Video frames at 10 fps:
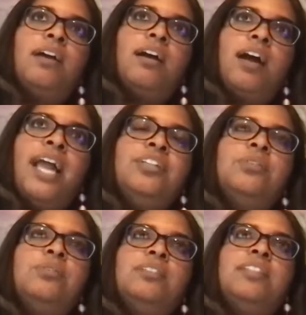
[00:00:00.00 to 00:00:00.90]
I
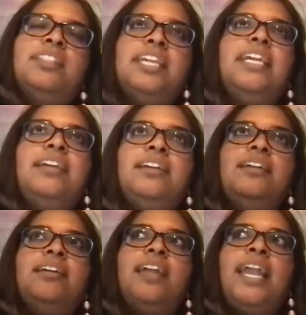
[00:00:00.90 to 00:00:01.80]
don't think
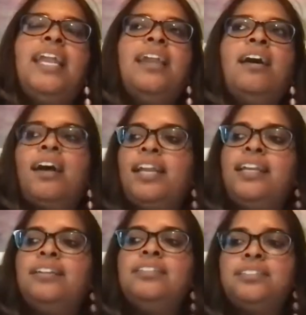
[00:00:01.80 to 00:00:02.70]
AI
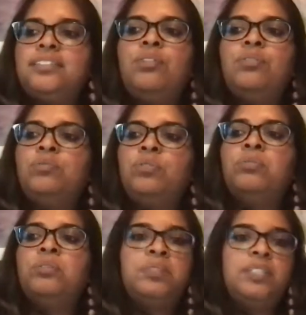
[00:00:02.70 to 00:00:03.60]
in itself will
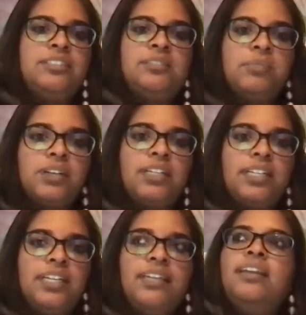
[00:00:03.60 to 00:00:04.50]
replace
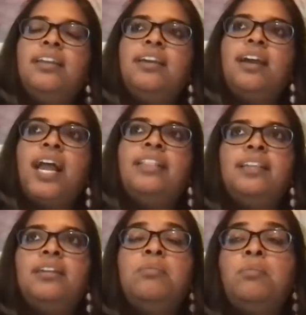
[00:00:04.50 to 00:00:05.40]
marketing. I
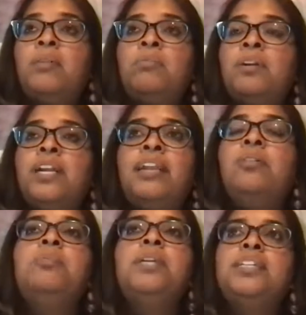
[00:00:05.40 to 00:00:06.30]
think it
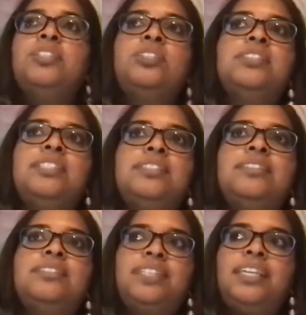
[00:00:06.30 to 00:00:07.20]
will be interesting to
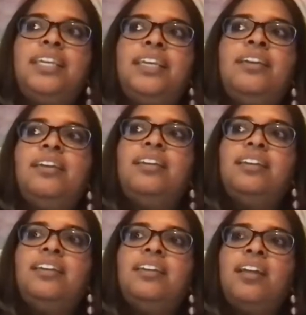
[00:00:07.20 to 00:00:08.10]
see.
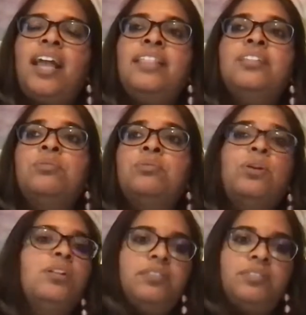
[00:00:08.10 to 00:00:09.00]
I think the
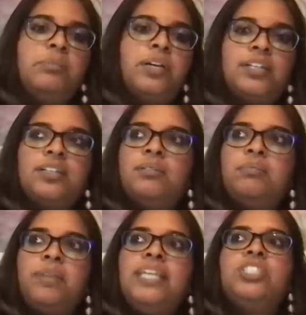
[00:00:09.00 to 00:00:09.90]
role of a marketer
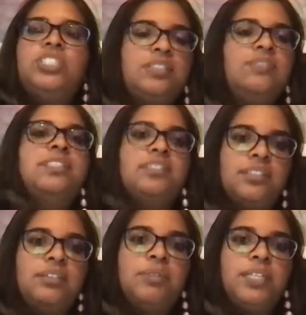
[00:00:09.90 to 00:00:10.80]
may shift a
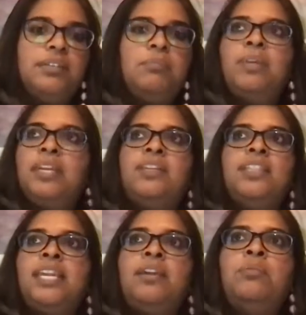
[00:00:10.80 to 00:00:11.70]
little bit. Maybe
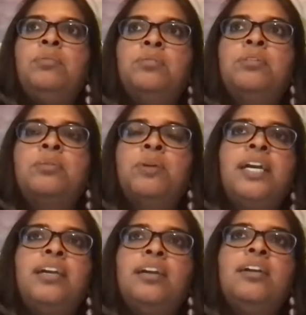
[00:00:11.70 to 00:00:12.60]

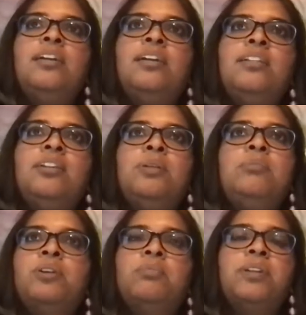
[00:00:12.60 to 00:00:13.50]
there'll be
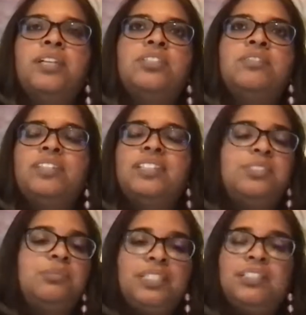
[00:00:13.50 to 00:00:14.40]
more pressure for them
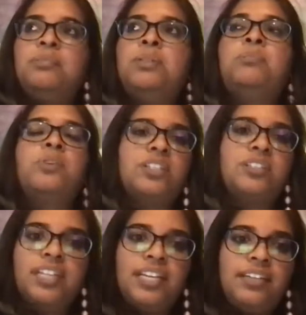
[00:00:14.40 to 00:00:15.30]
to be a little bit more
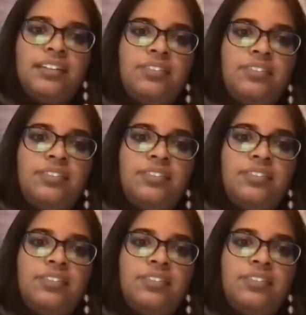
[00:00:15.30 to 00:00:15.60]
creative,